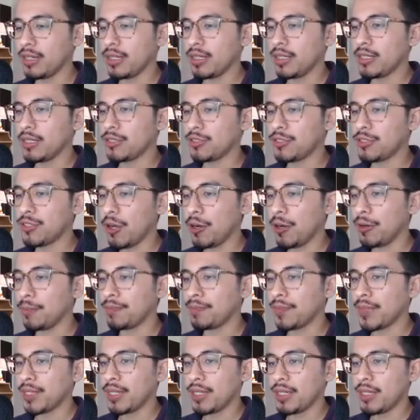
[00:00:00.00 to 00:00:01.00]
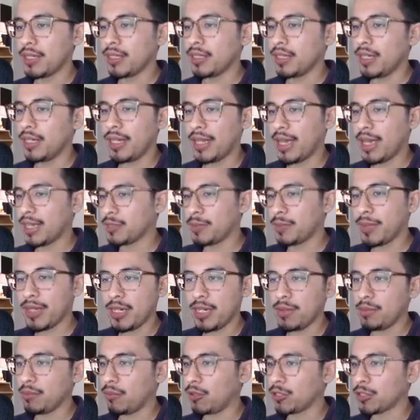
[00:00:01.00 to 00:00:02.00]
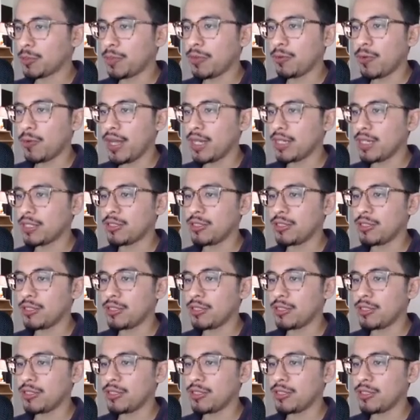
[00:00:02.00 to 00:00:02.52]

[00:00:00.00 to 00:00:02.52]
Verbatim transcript: So, and it has many multiple ways